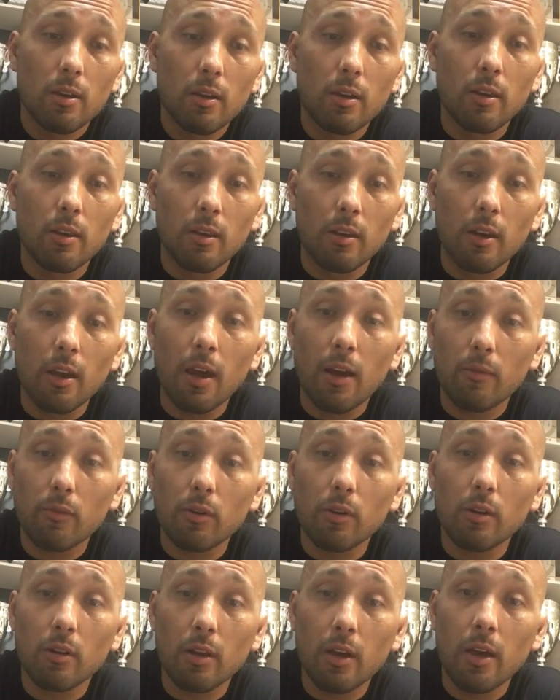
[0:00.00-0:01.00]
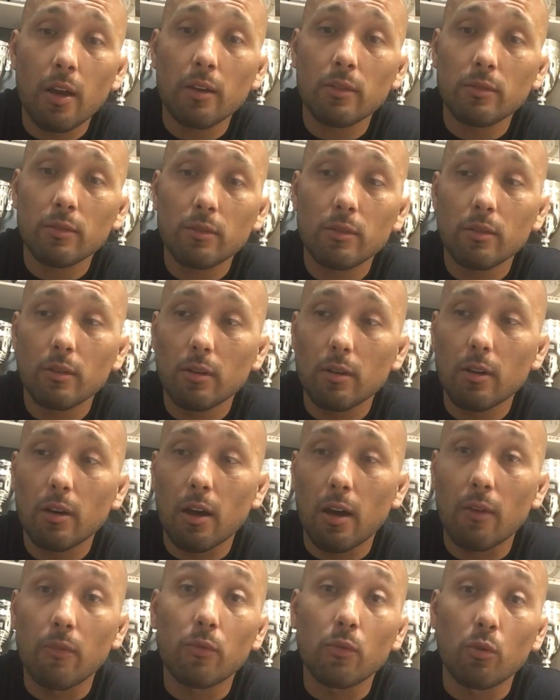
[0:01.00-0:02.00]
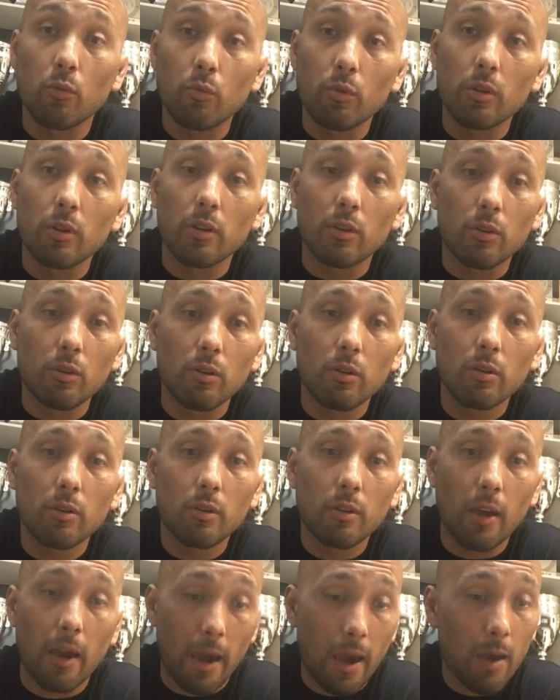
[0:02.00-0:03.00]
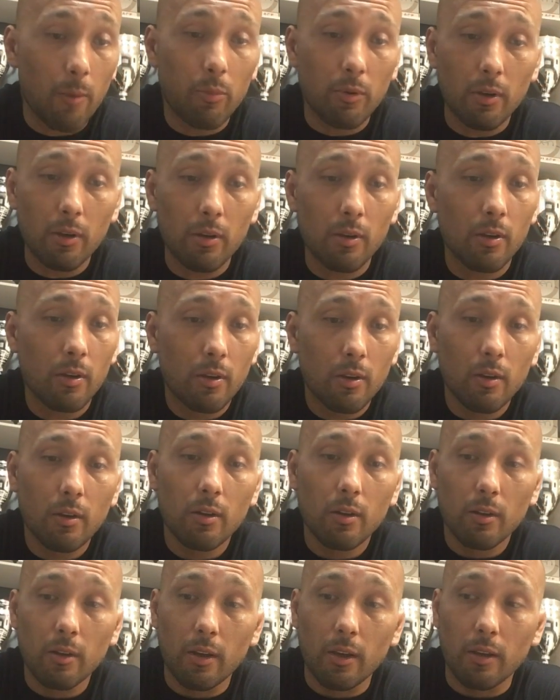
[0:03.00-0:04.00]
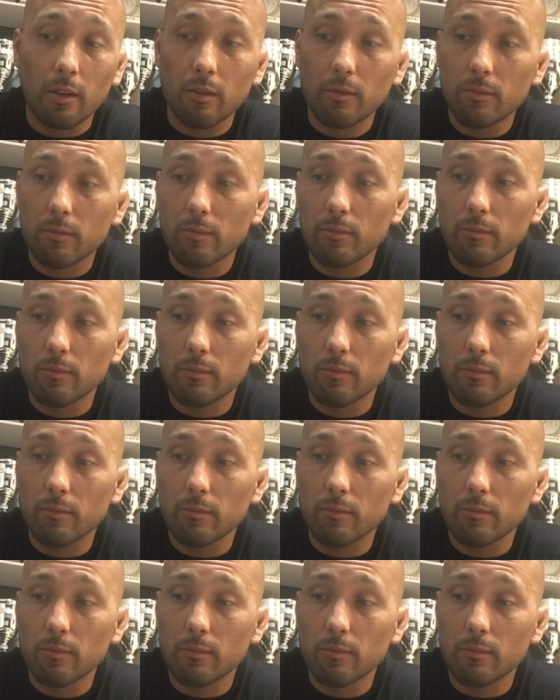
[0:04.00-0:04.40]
And then after class, I feel really good, happy, like